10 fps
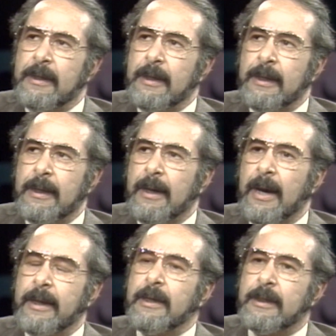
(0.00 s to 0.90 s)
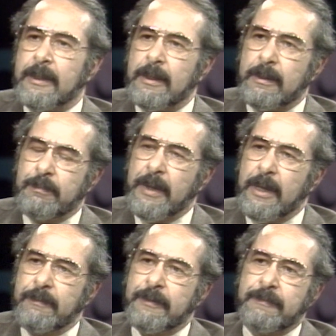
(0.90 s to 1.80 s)
I've got to go down and
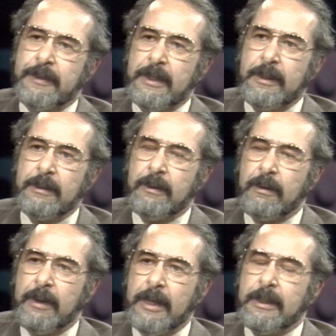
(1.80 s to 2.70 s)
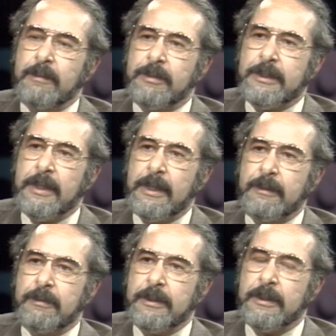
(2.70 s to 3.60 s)
pay 15 or 18%
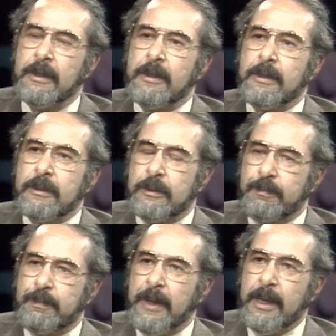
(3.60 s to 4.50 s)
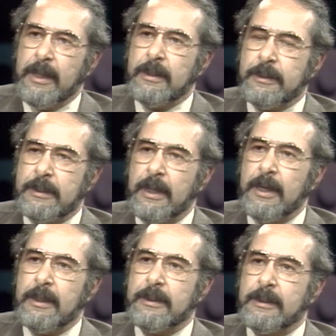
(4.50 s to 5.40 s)
interest to pay the
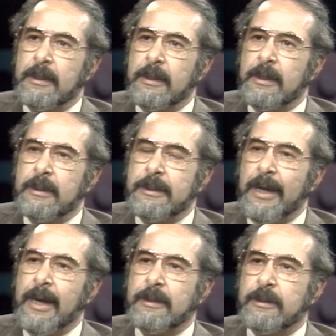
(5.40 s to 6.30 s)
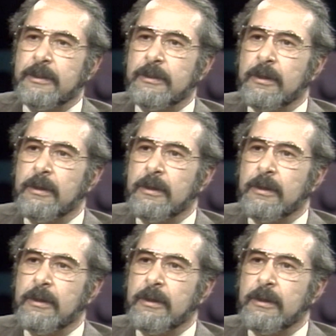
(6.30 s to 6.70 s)
state taxes